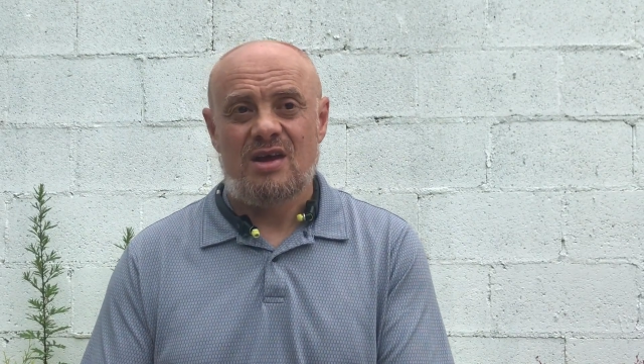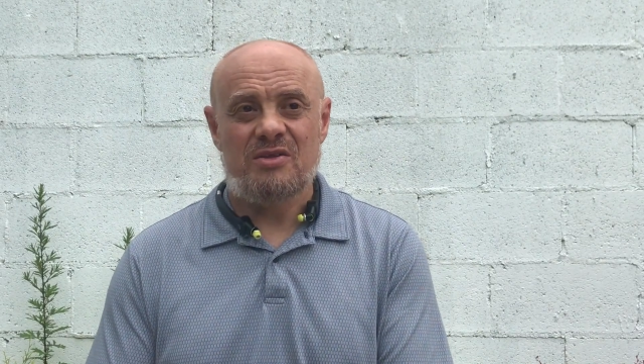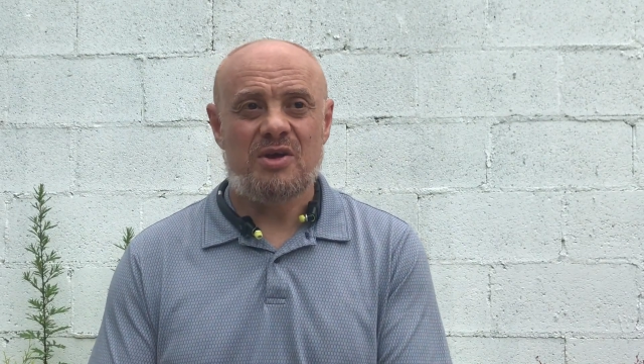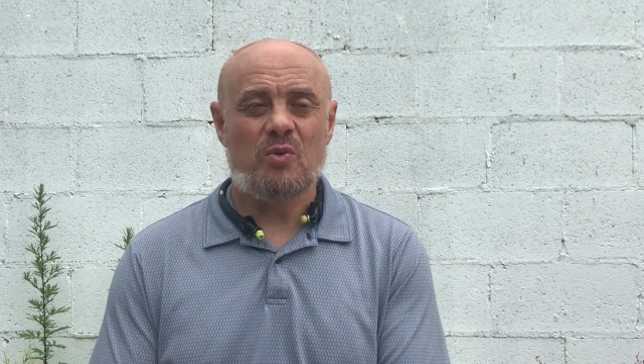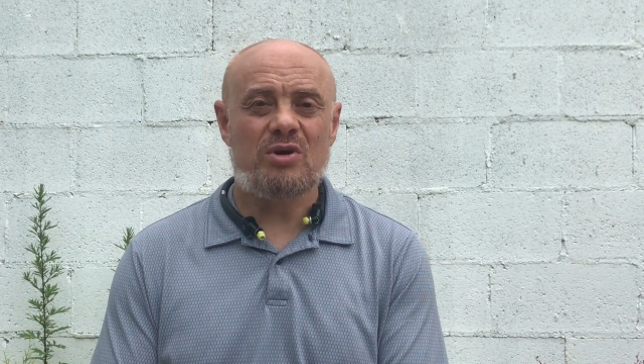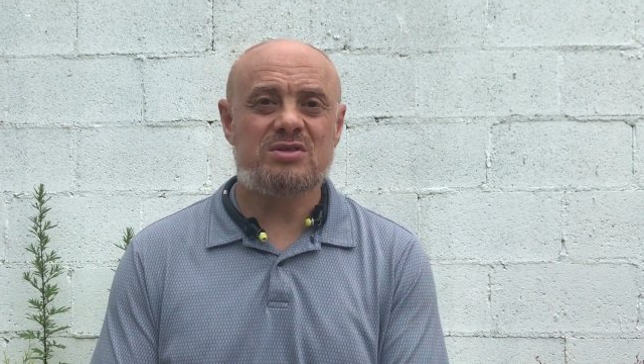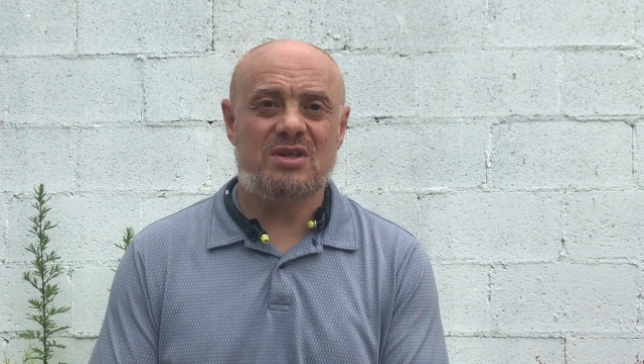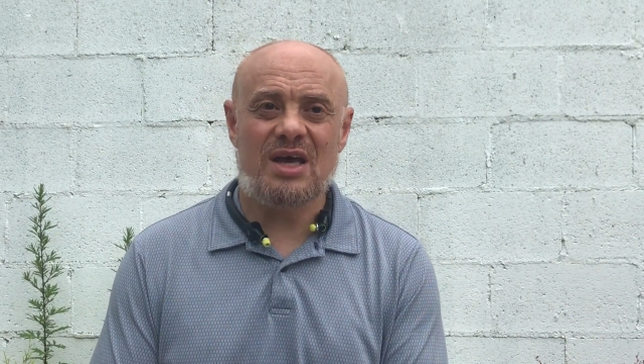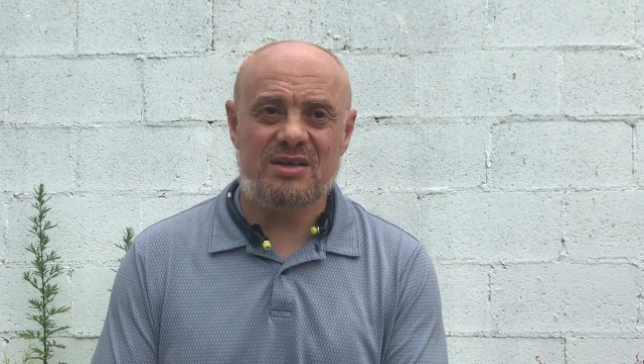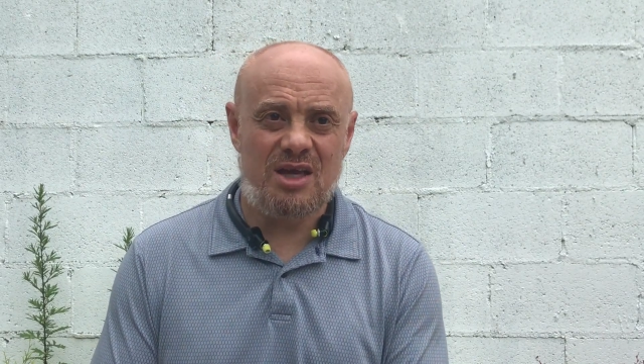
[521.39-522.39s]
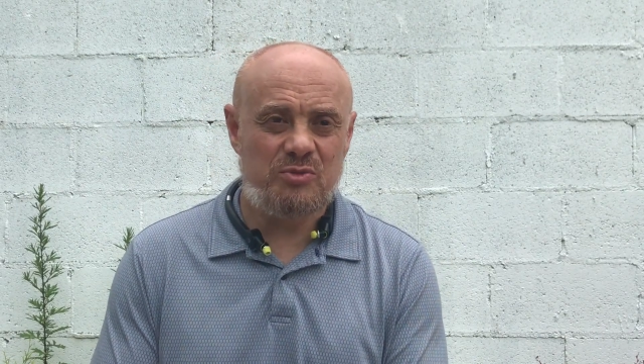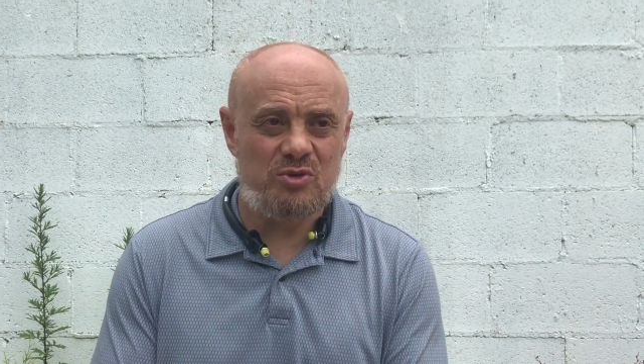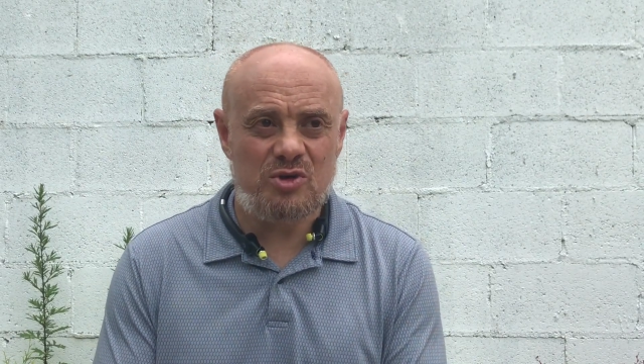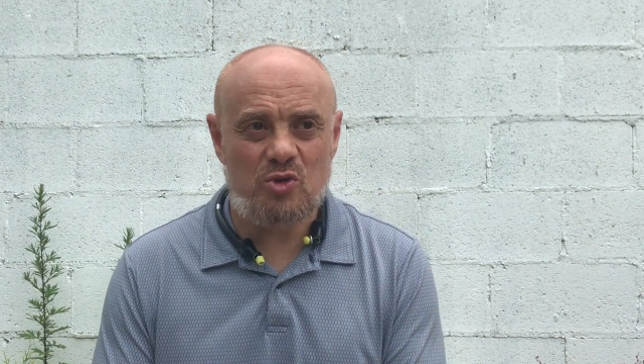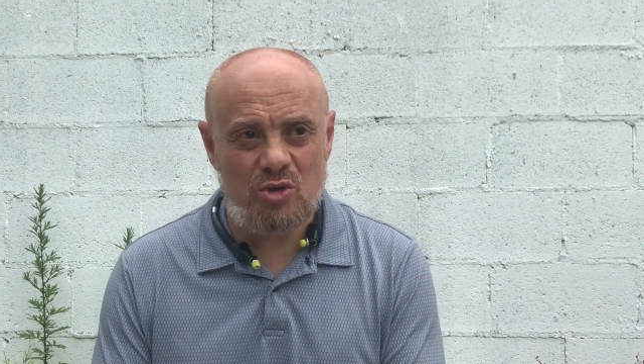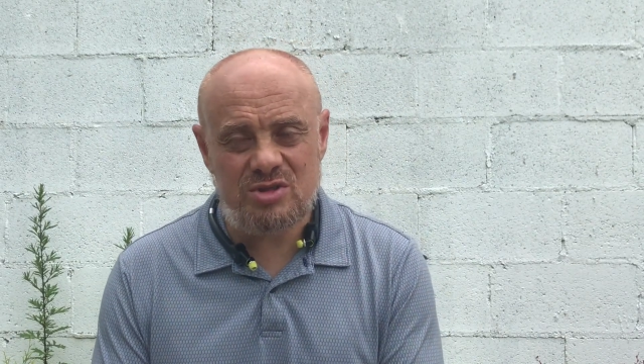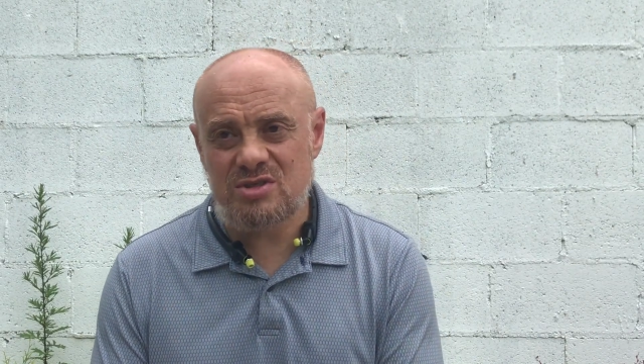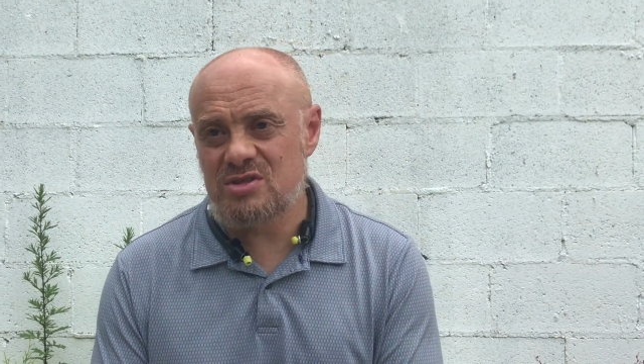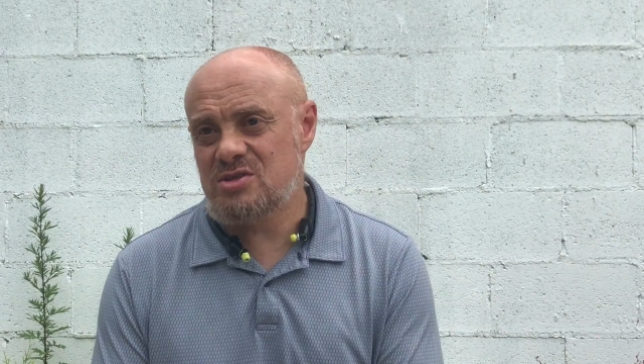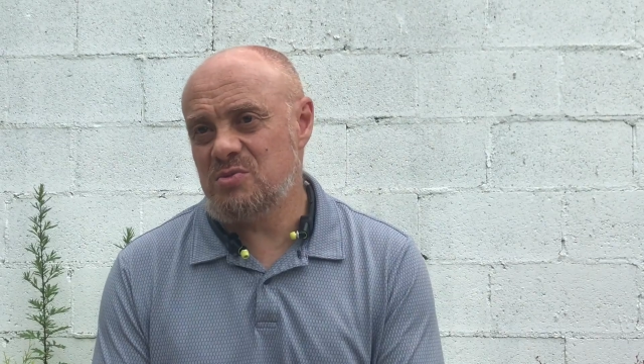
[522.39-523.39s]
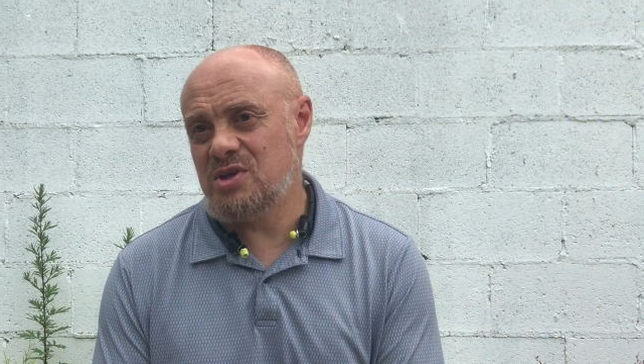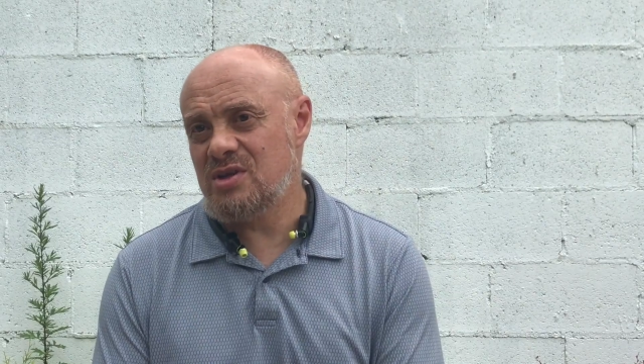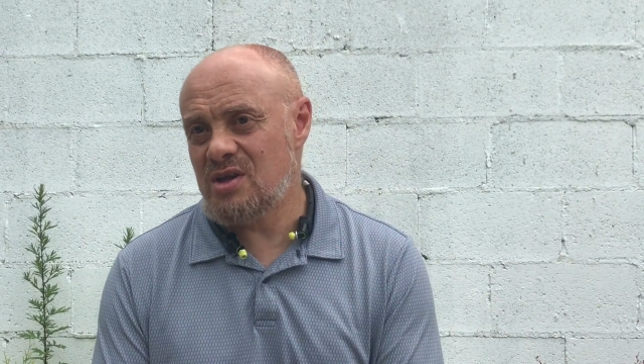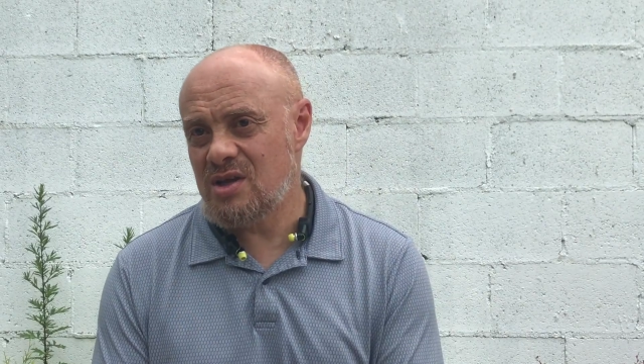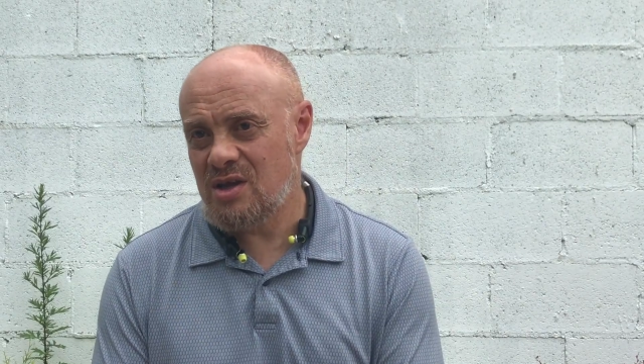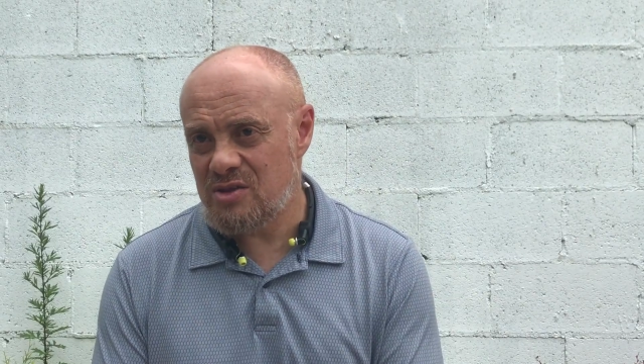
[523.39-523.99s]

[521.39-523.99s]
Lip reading: And then once that came through the court system and